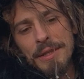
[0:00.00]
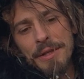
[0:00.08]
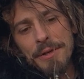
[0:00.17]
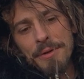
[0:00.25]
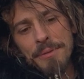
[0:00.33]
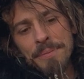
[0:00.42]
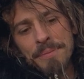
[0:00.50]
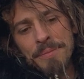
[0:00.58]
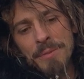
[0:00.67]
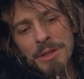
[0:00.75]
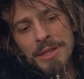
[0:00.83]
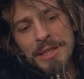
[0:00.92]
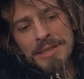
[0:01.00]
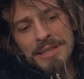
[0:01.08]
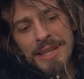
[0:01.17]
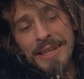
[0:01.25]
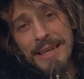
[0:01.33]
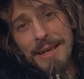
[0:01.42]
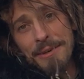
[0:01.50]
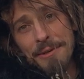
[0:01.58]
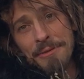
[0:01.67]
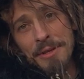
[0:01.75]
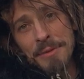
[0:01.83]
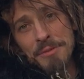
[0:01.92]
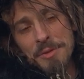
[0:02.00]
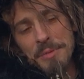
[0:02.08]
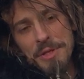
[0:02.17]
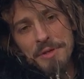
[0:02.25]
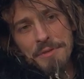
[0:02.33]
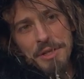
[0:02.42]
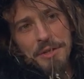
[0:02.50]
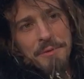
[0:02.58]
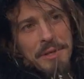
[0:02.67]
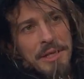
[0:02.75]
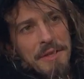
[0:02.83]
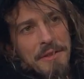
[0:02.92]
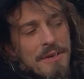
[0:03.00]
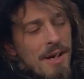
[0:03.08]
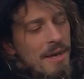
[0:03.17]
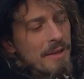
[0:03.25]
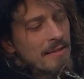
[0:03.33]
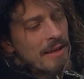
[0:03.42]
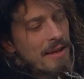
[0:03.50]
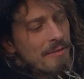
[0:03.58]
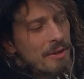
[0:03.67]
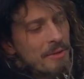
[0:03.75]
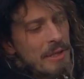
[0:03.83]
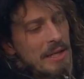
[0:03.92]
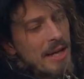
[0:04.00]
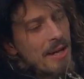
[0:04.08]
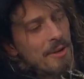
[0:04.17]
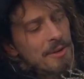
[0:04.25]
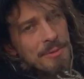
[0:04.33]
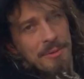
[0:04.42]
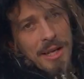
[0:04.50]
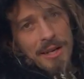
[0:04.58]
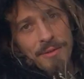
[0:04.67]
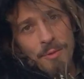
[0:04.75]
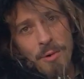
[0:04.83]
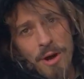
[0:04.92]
you know, really take care of them to much of a degree. They're not inside of a greenhouse. We're not even